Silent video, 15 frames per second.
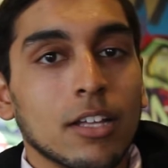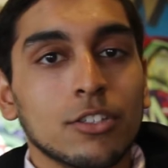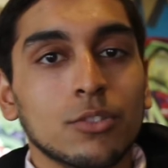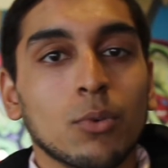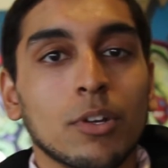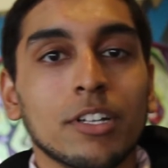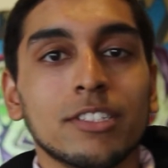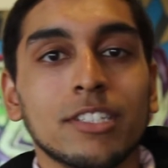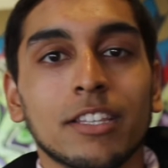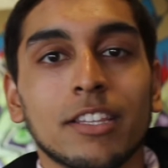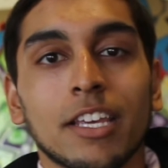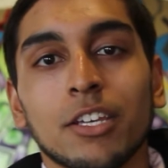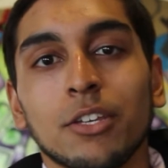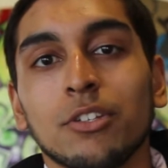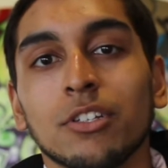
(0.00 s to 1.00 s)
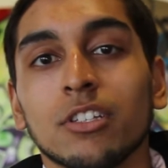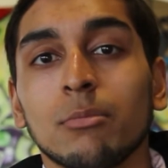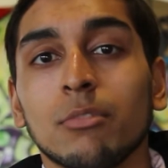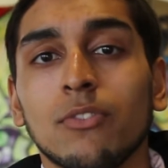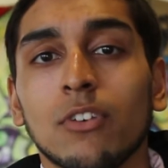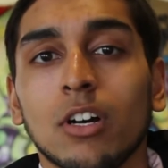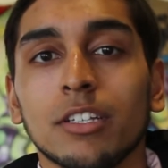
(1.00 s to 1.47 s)
just wanted to say thank you to
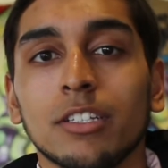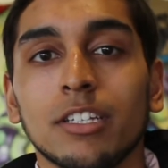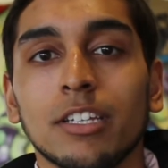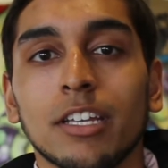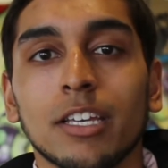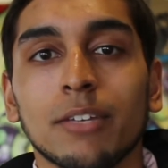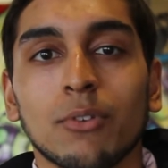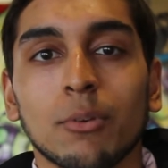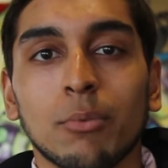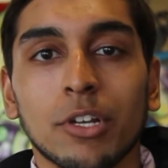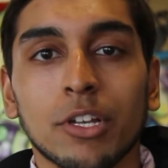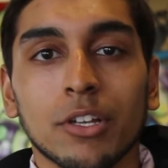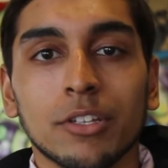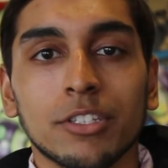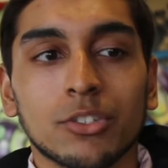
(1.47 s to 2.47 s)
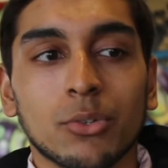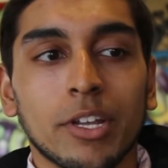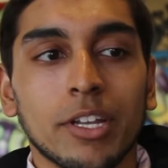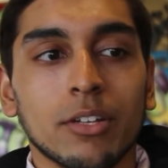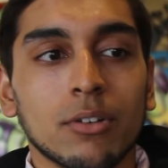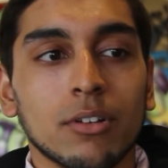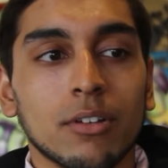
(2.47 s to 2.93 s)
Libavon today for putting on this
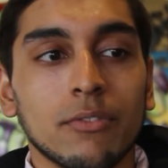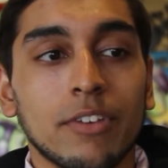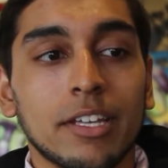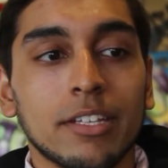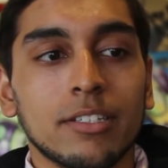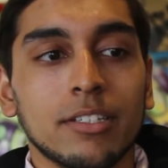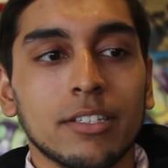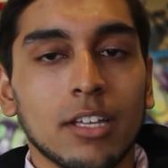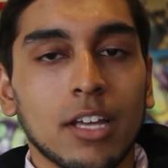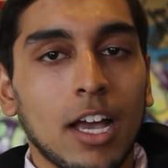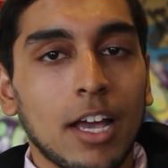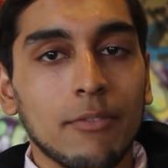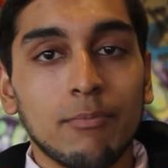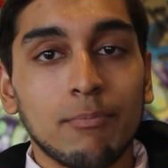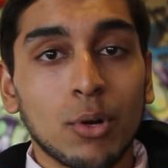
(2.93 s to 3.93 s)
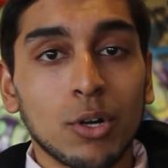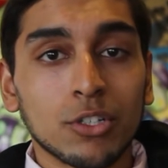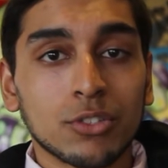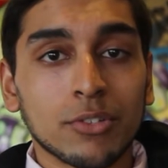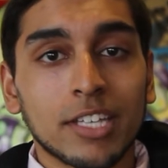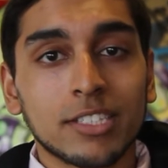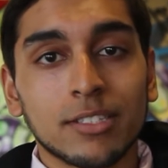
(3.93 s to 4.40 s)
great event. I've
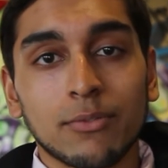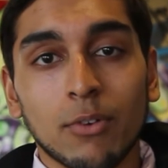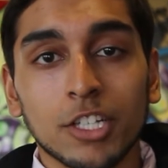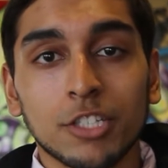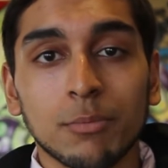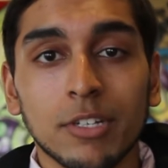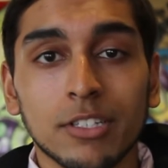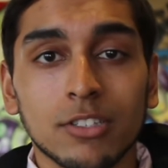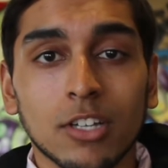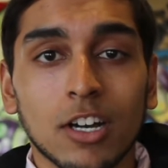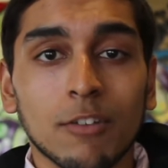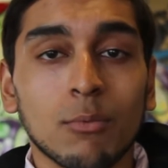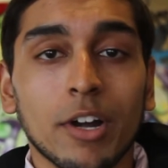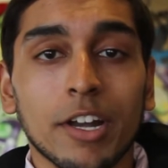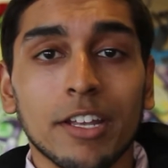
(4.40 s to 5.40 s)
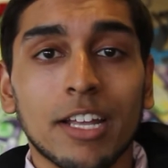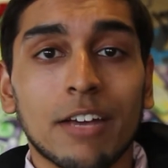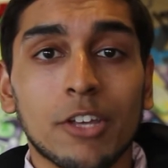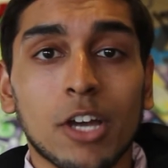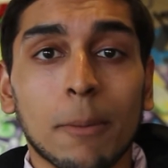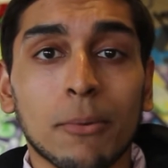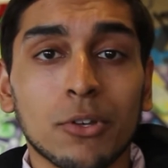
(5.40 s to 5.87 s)
personally, as a freshman and sophomore, I didn't
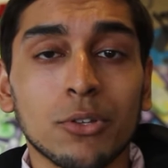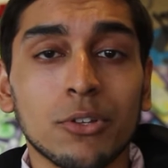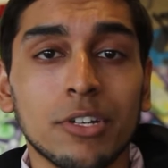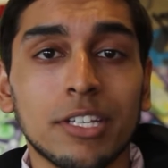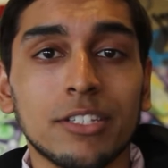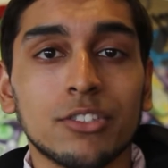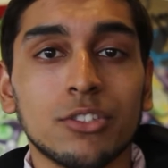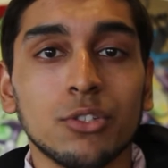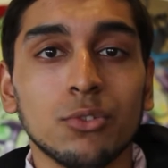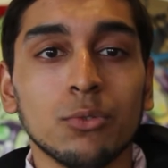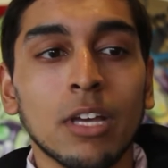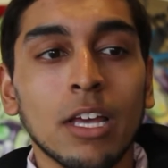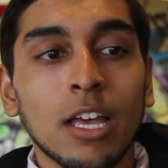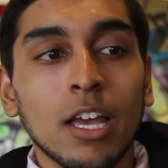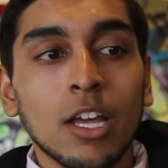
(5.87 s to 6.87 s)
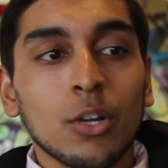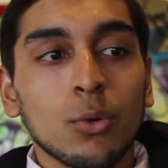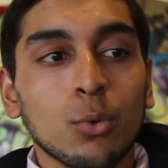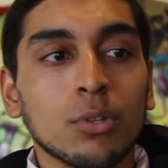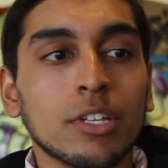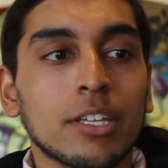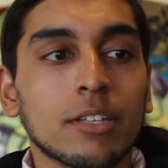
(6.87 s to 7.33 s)
have the opportunities to
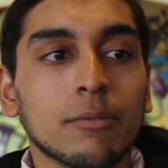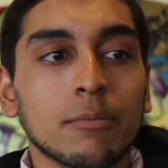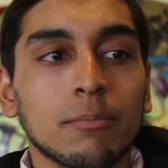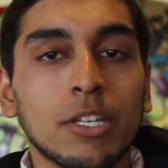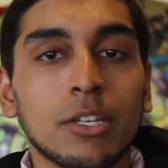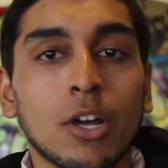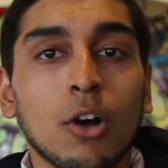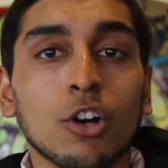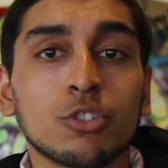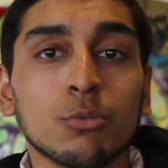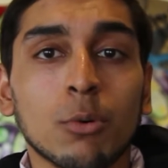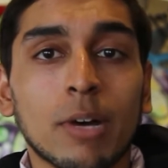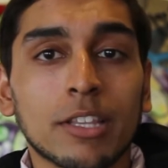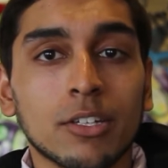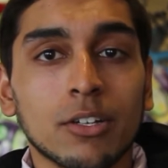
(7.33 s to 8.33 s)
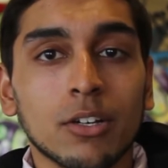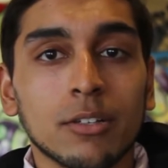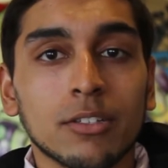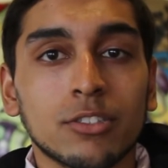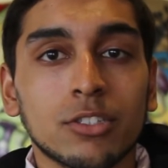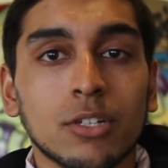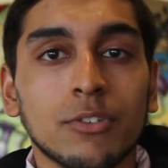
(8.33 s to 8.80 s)
really be knowledgeable about the
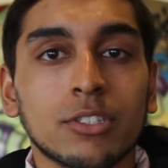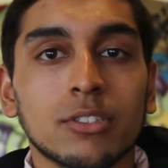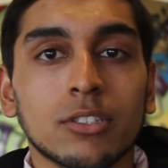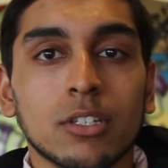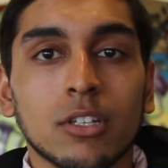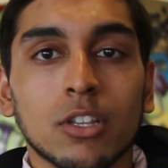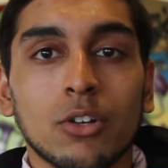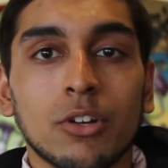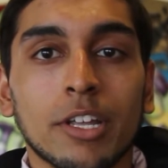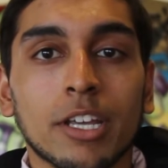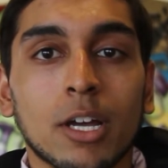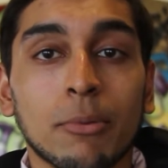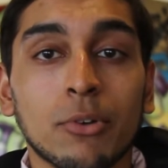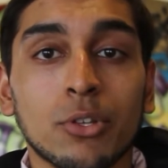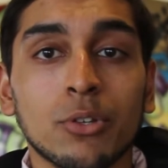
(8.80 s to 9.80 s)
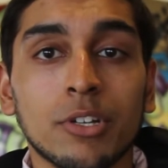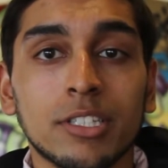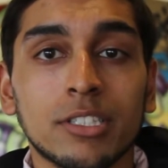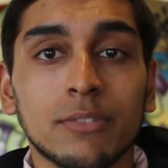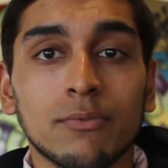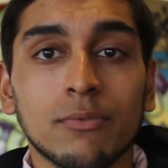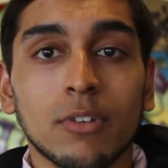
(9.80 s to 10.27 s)
service learning
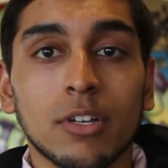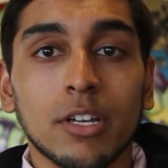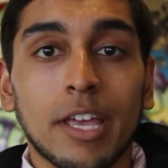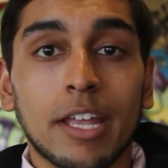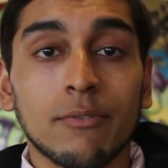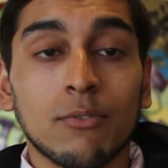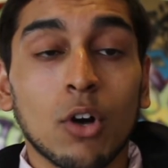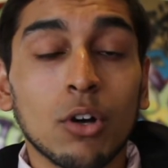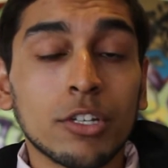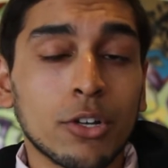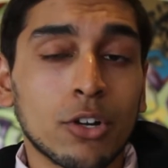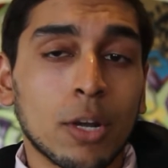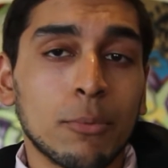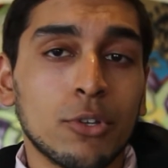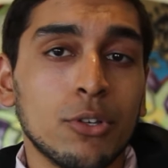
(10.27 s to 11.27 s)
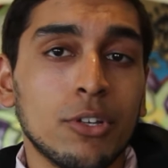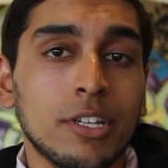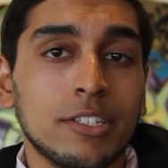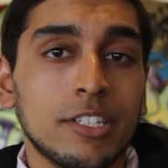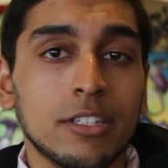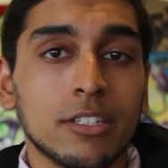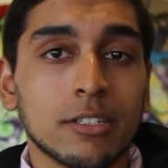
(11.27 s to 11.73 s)
opportunities and volunteer
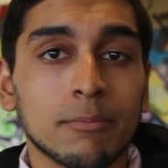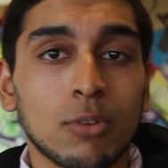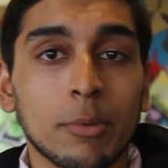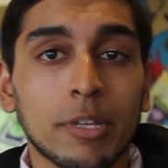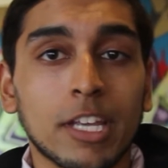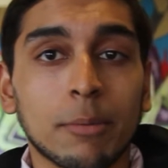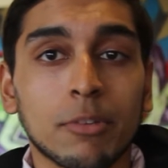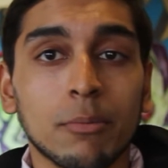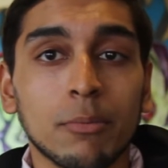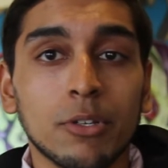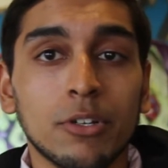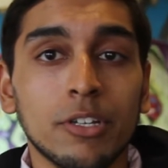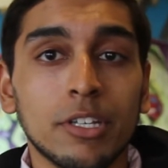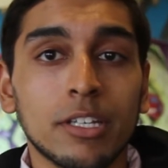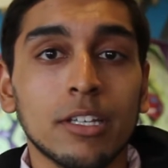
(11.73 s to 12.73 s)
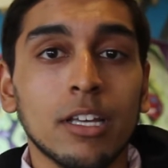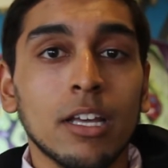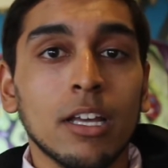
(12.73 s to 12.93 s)
opportunities in the Birmingham community.